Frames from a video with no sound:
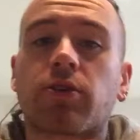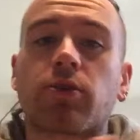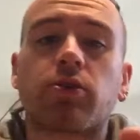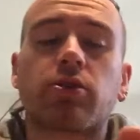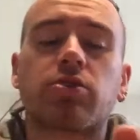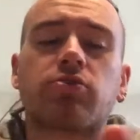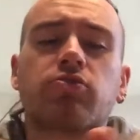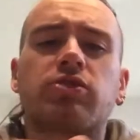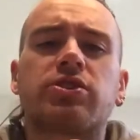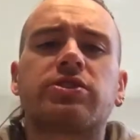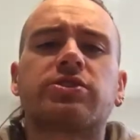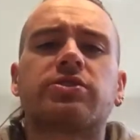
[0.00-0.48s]
The
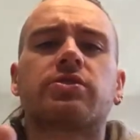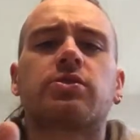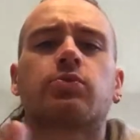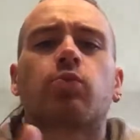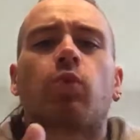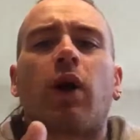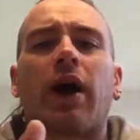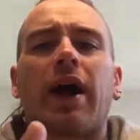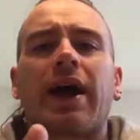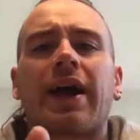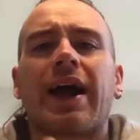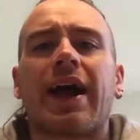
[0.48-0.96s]
only reason
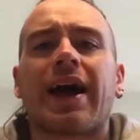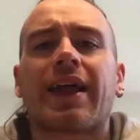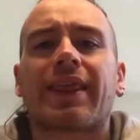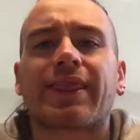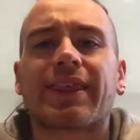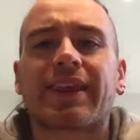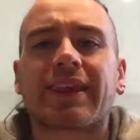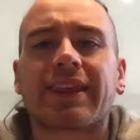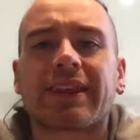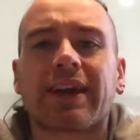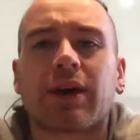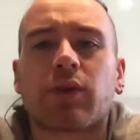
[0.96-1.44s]
why I
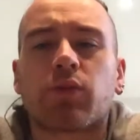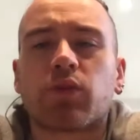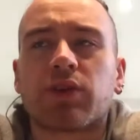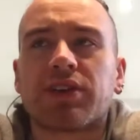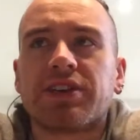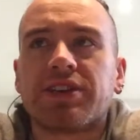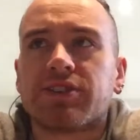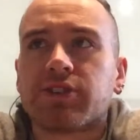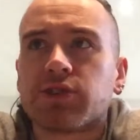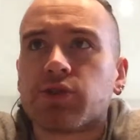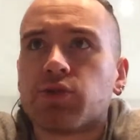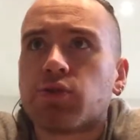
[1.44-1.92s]
think that we
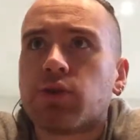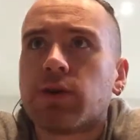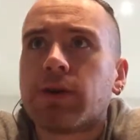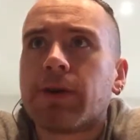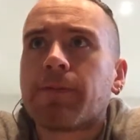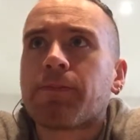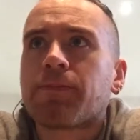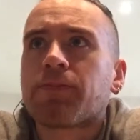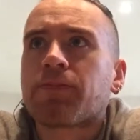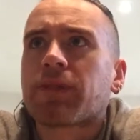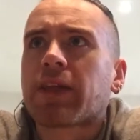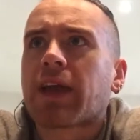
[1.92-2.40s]
do
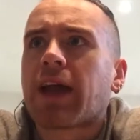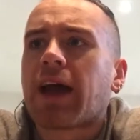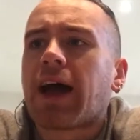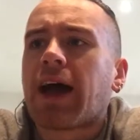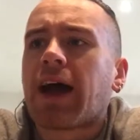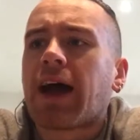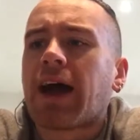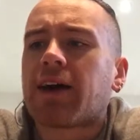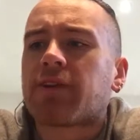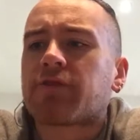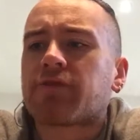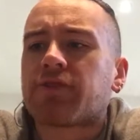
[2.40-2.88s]

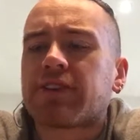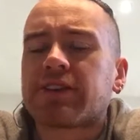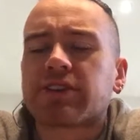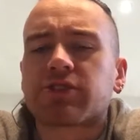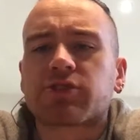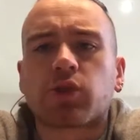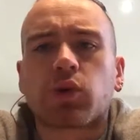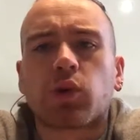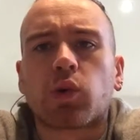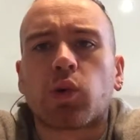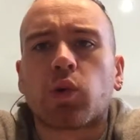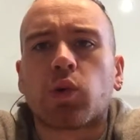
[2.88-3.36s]
have
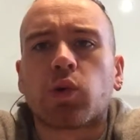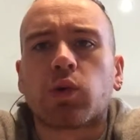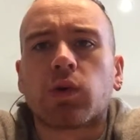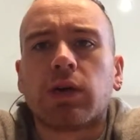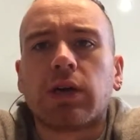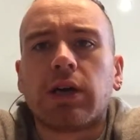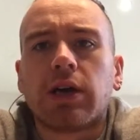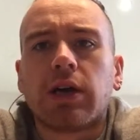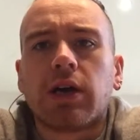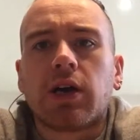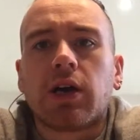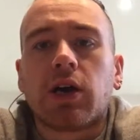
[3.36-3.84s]
this whole
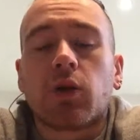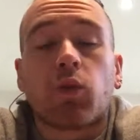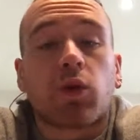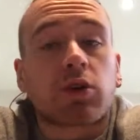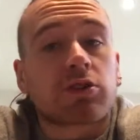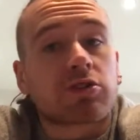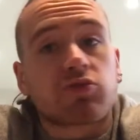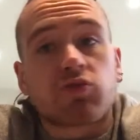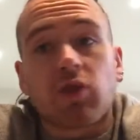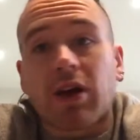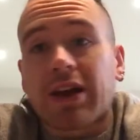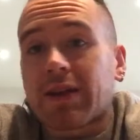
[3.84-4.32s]

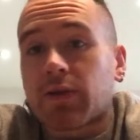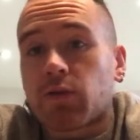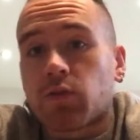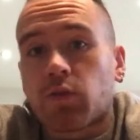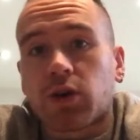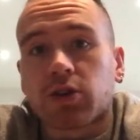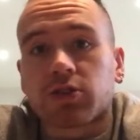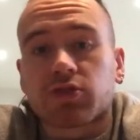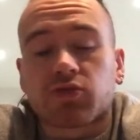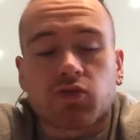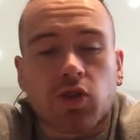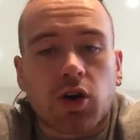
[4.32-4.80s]
what's right and
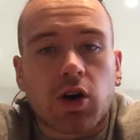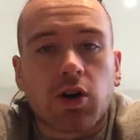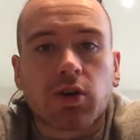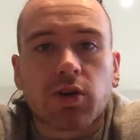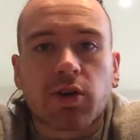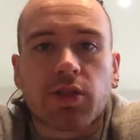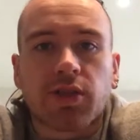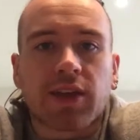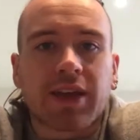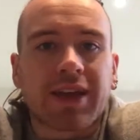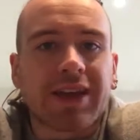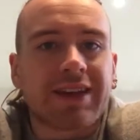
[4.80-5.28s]
what's
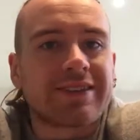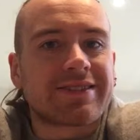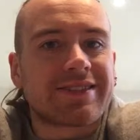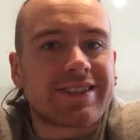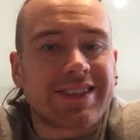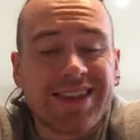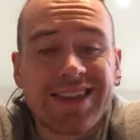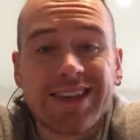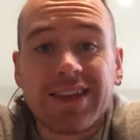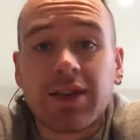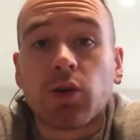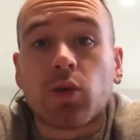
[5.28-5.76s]
wrong thing is
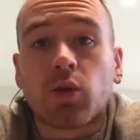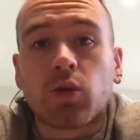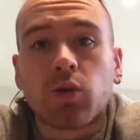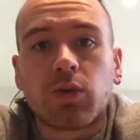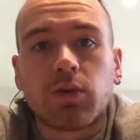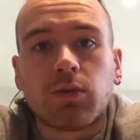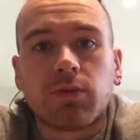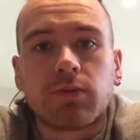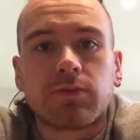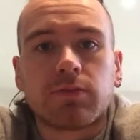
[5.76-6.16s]
ego,